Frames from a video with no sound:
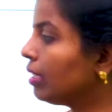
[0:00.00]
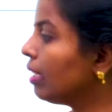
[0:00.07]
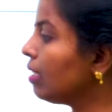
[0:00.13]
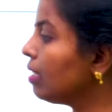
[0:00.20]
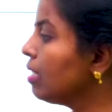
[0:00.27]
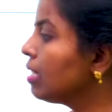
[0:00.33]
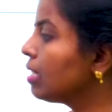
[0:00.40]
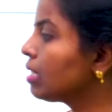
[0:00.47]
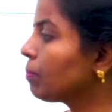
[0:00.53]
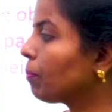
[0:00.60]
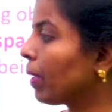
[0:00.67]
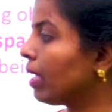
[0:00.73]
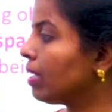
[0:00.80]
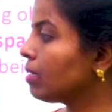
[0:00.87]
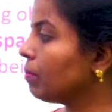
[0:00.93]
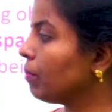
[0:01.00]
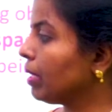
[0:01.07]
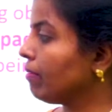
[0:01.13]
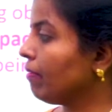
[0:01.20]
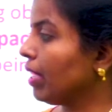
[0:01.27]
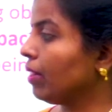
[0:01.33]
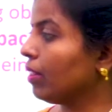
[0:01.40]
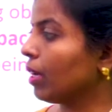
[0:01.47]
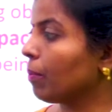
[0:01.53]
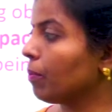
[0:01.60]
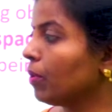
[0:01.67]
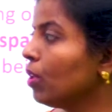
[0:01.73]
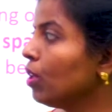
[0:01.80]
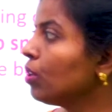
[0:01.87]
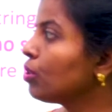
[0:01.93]
the space between
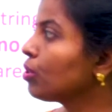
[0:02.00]
them.